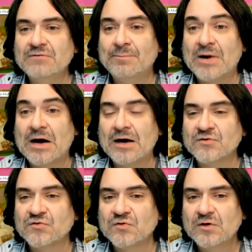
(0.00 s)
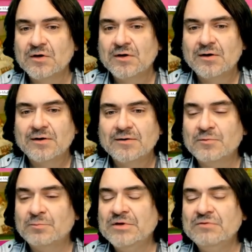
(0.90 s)
the box
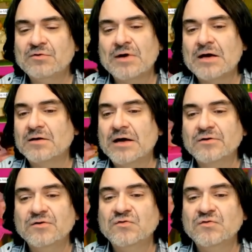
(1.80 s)
believe it or not, a lot of these